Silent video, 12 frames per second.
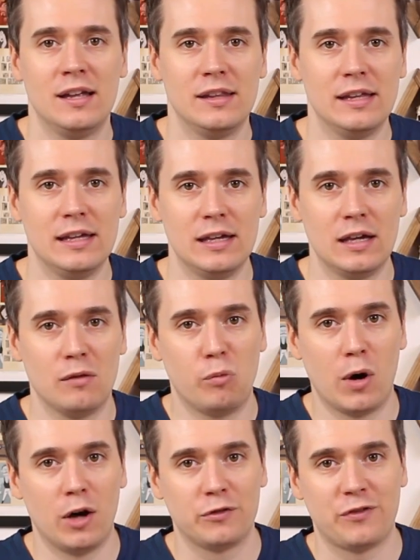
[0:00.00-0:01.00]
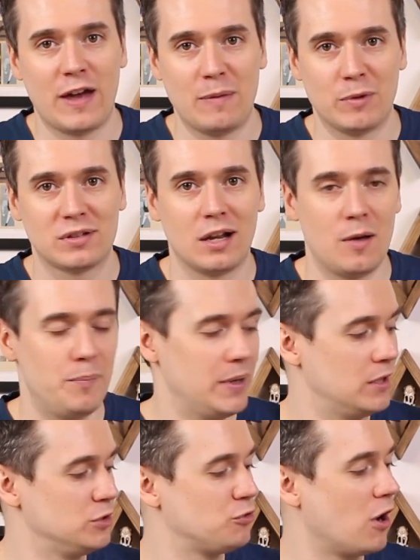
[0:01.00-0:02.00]
the world famous
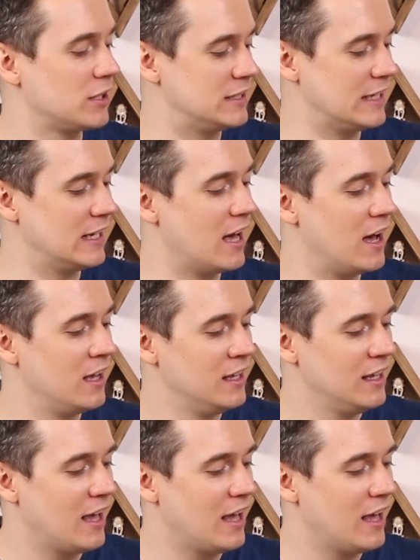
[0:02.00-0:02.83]
Colombian drug dealer.